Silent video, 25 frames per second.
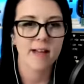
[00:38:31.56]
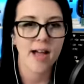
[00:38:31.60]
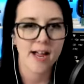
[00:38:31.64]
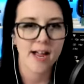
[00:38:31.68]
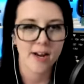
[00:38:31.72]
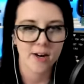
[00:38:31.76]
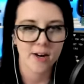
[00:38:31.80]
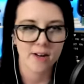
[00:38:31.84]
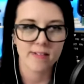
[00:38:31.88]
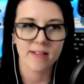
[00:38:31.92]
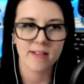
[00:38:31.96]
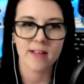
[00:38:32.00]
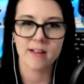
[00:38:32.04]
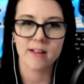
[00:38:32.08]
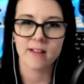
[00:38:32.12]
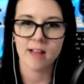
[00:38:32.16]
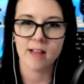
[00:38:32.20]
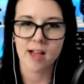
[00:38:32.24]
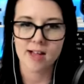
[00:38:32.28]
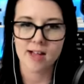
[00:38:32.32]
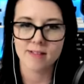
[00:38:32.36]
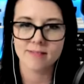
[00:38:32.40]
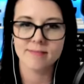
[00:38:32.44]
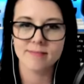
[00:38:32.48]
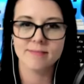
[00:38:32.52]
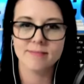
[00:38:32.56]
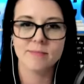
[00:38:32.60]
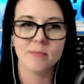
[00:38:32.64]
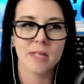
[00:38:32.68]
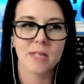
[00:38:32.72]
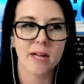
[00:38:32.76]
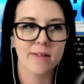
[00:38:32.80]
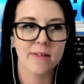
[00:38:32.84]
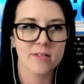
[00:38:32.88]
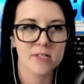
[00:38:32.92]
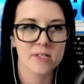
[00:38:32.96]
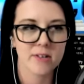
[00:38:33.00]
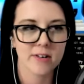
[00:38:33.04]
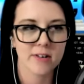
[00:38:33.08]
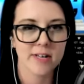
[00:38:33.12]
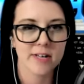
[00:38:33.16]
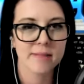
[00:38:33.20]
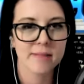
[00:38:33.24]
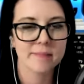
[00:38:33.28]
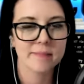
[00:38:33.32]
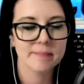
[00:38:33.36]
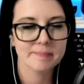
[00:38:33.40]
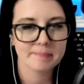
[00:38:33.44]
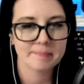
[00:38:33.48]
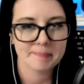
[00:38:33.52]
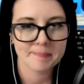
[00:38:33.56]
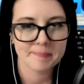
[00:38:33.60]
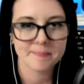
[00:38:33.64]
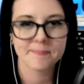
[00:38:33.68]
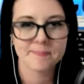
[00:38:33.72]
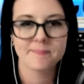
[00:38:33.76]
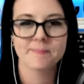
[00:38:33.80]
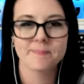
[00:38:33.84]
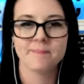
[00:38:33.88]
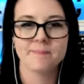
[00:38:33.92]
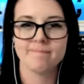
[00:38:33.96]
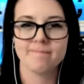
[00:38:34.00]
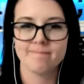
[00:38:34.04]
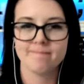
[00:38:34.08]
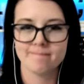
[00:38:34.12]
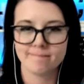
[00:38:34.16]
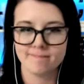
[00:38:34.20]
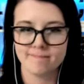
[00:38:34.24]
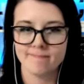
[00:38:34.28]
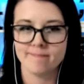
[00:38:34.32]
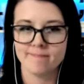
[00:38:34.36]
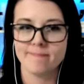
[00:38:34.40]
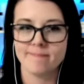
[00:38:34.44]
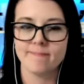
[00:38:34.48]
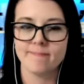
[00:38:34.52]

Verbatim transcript: I heard that a lot when I was growing up. Yeah.